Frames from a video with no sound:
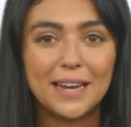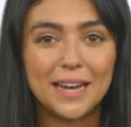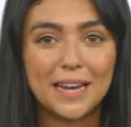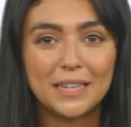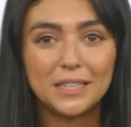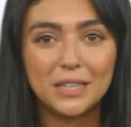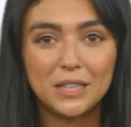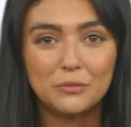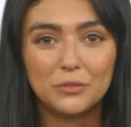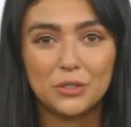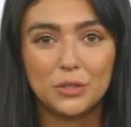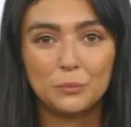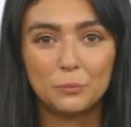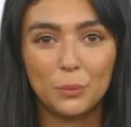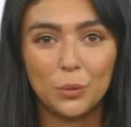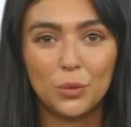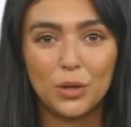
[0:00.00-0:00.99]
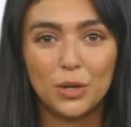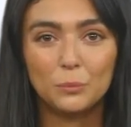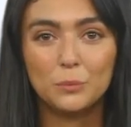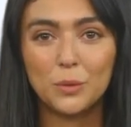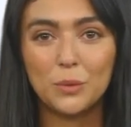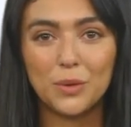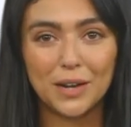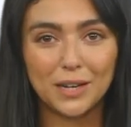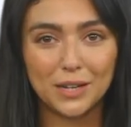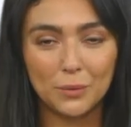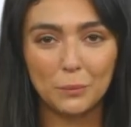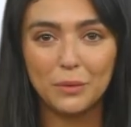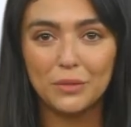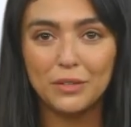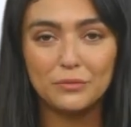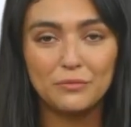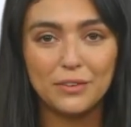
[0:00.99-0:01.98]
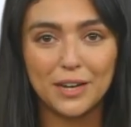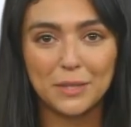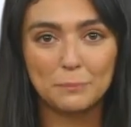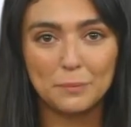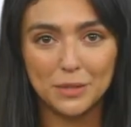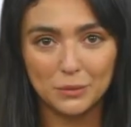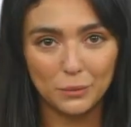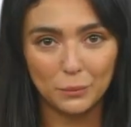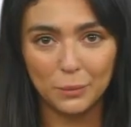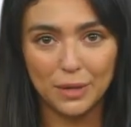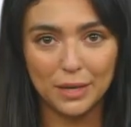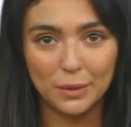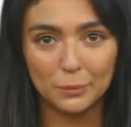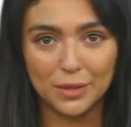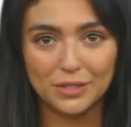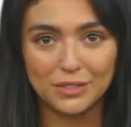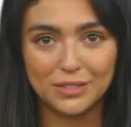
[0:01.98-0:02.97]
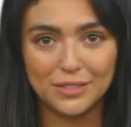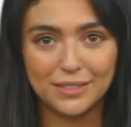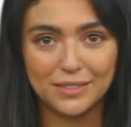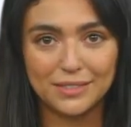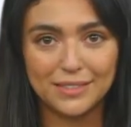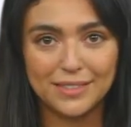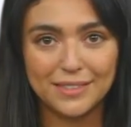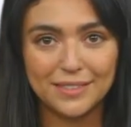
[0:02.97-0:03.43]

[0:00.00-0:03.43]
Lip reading: and keeps you more compliant with environmental regulations.